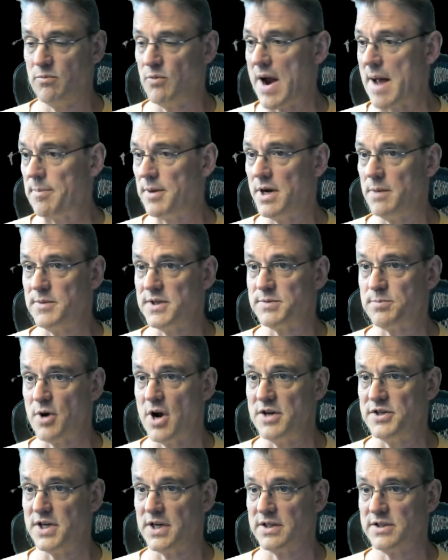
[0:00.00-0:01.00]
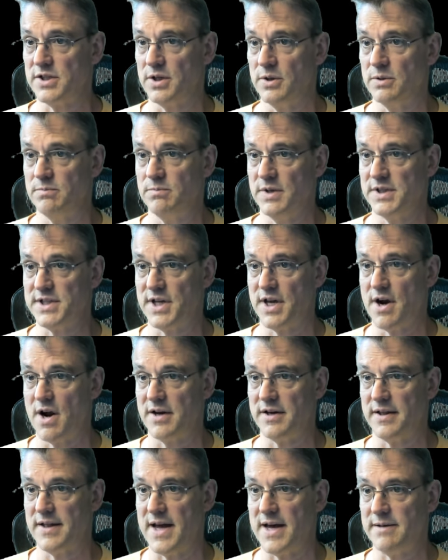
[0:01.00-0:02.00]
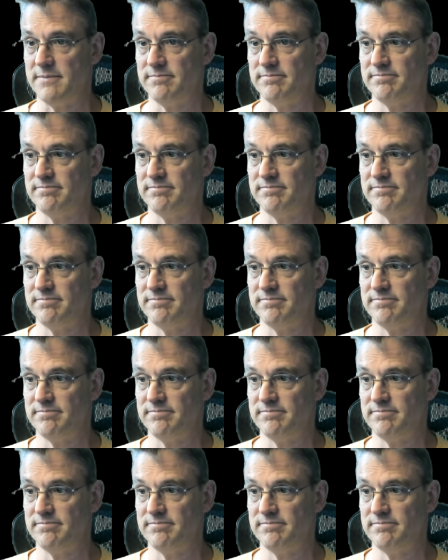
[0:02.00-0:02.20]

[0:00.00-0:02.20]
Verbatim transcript: wrapping up this project. So let's get on to that.